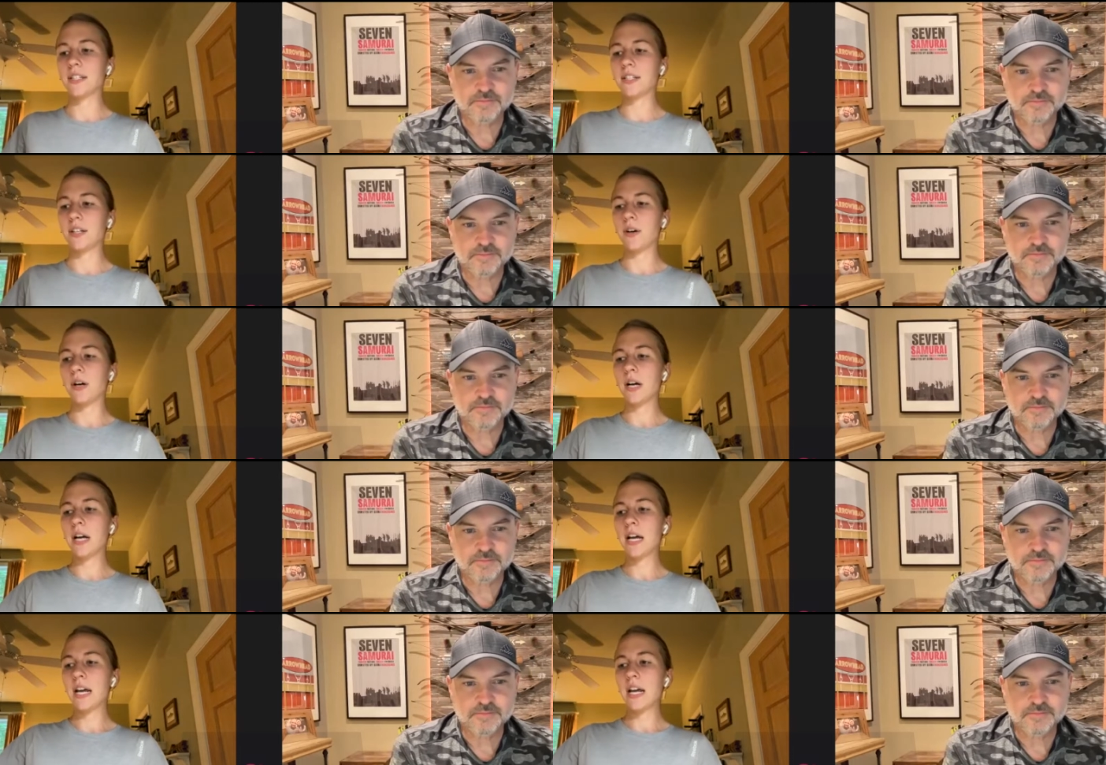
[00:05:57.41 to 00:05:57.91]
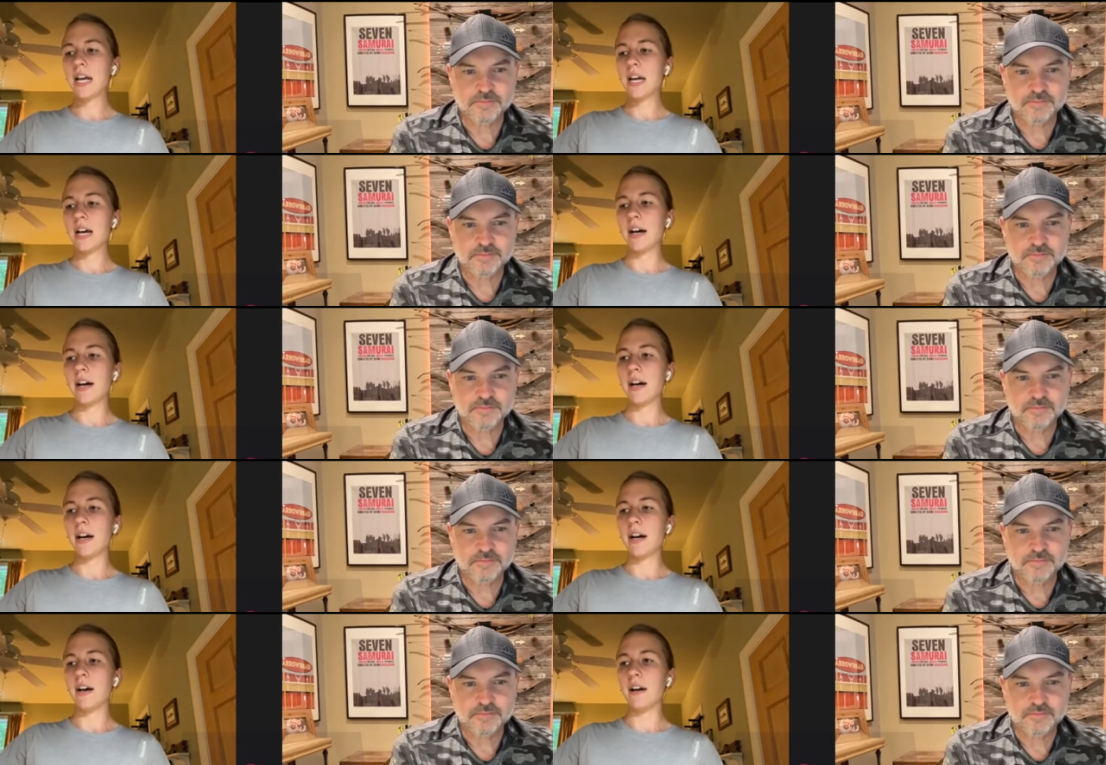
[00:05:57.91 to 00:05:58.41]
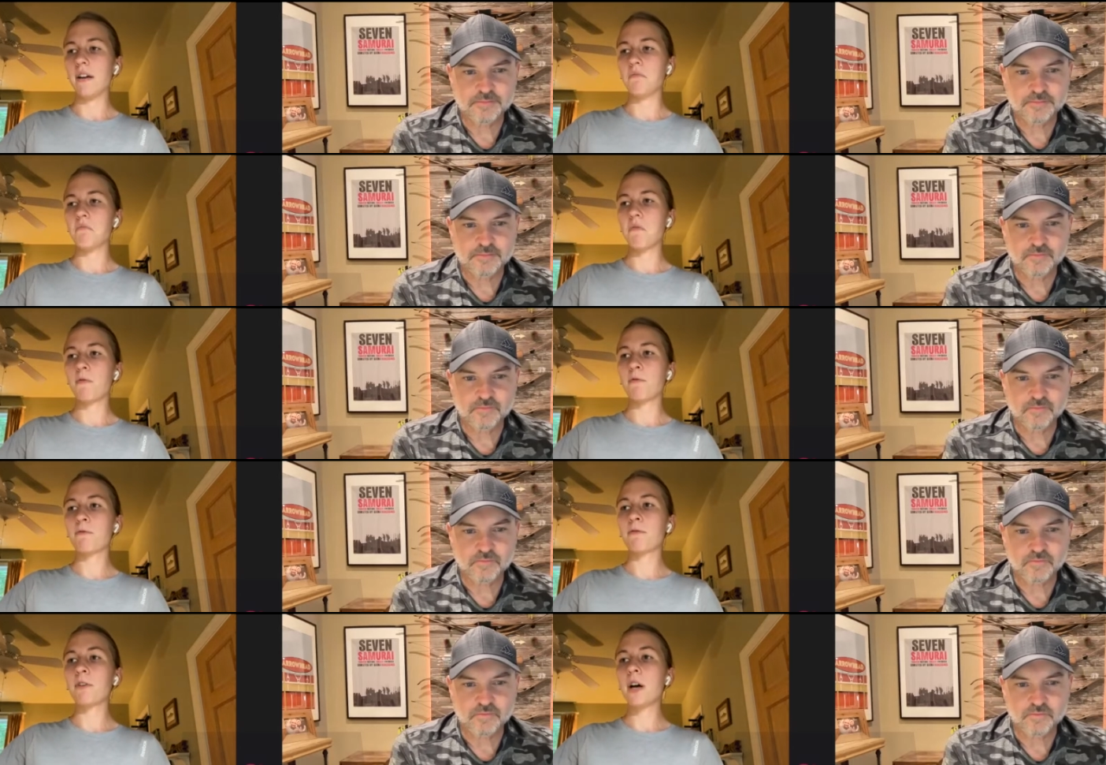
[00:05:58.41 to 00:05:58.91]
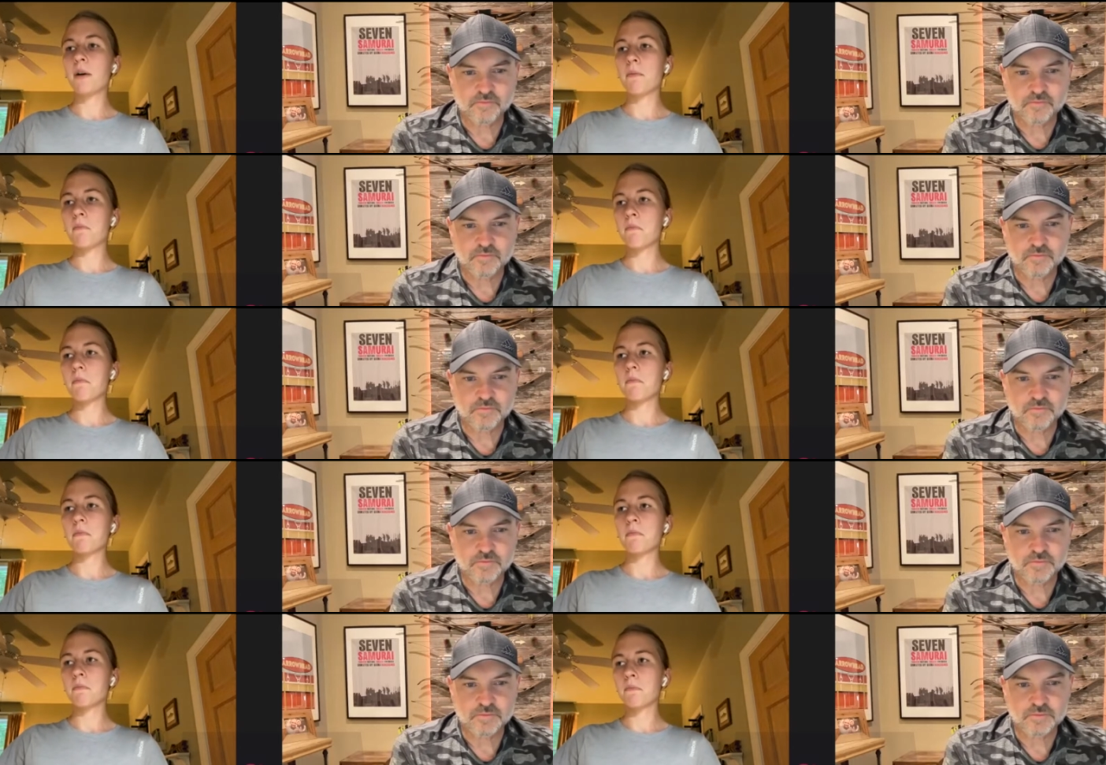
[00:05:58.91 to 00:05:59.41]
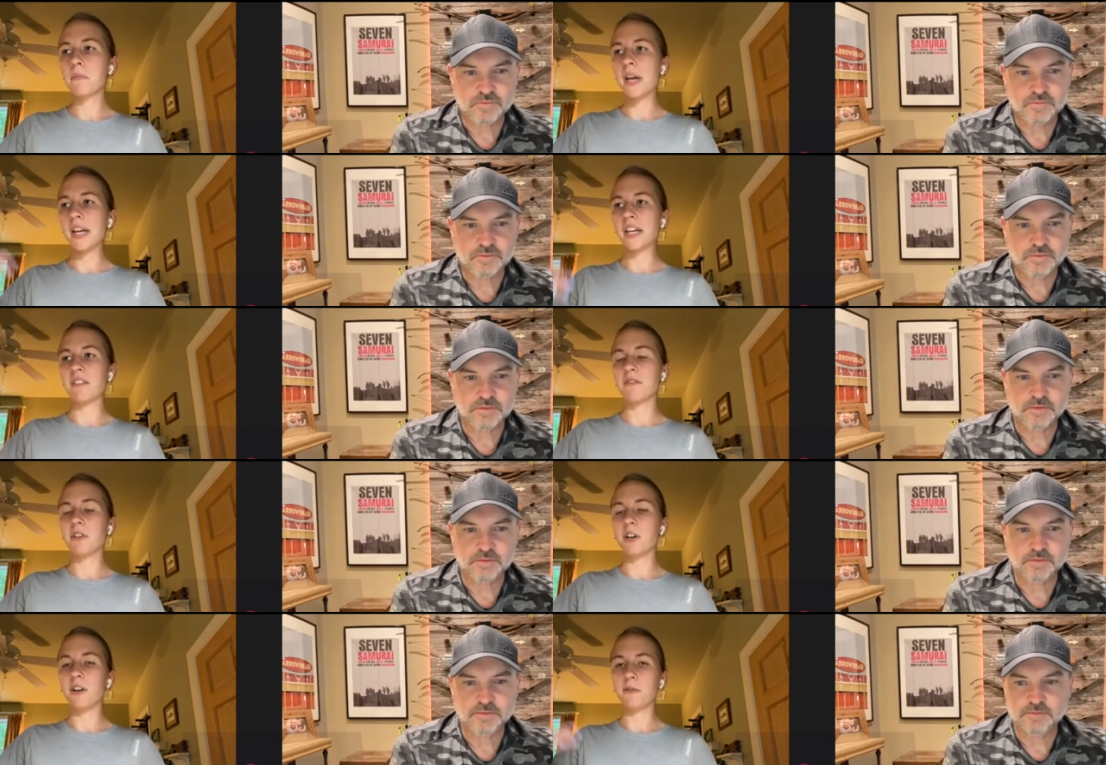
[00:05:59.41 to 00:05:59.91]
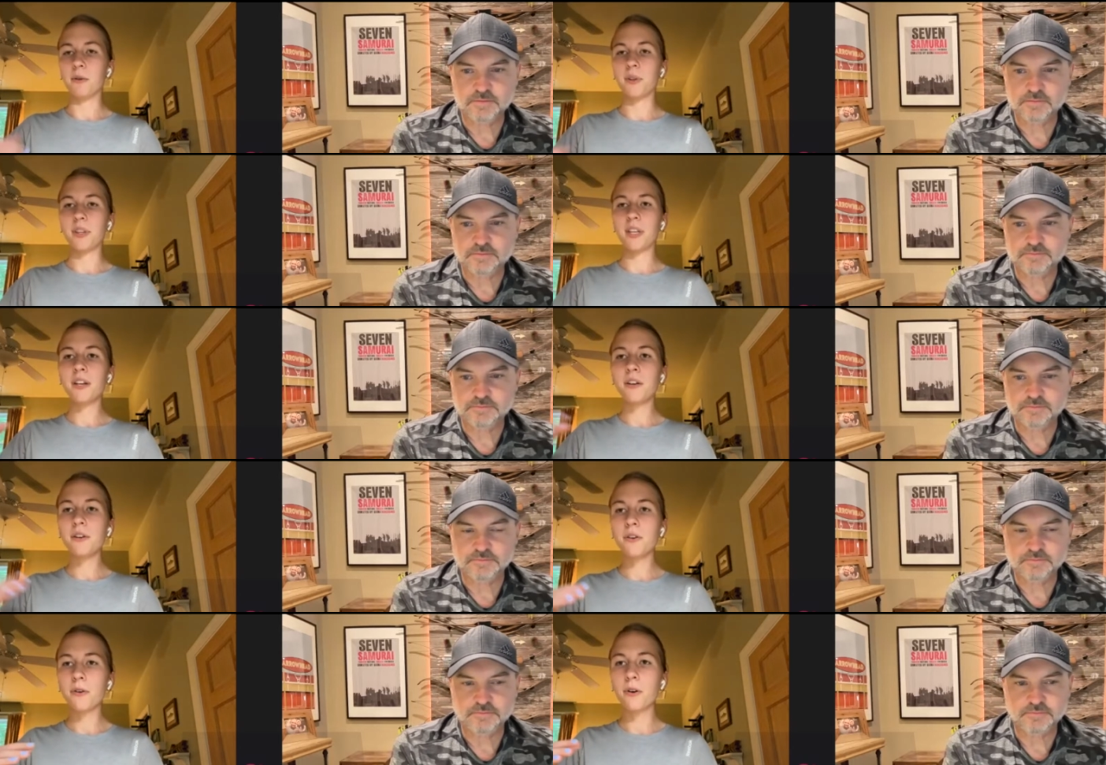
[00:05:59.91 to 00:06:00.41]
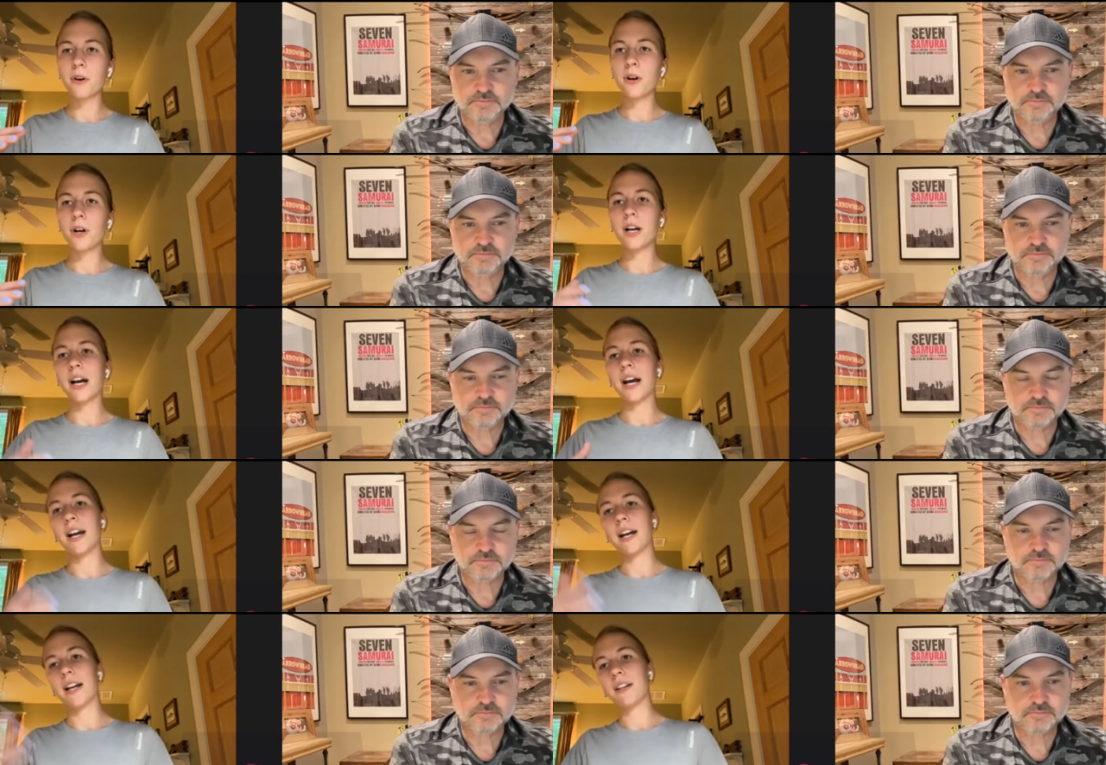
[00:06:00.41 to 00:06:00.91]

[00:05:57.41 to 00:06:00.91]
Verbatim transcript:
Speaker 1: So, uh, from being involved with indoor,